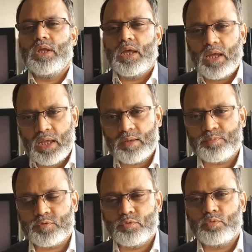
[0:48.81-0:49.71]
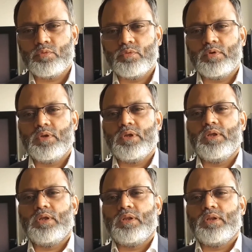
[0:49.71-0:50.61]
helps you
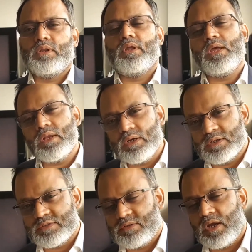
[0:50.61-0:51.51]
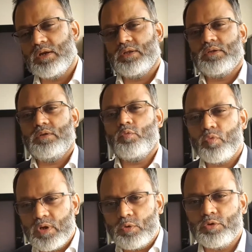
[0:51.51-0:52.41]
in understanding
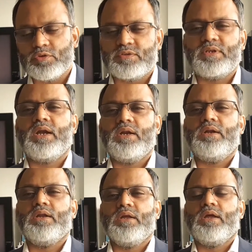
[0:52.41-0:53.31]
where do you stand